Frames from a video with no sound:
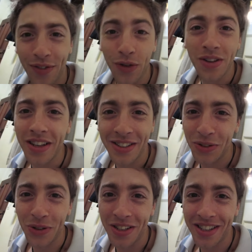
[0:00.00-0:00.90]
If you didn't
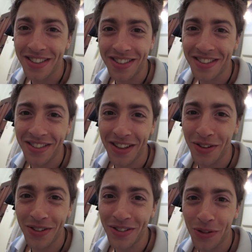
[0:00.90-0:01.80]
do this, then
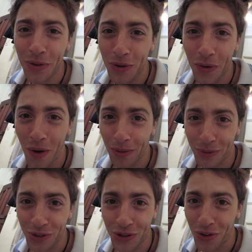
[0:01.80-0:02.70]
you don't know how
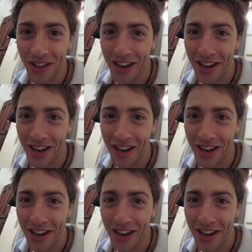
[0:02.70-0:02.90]
to enjoy your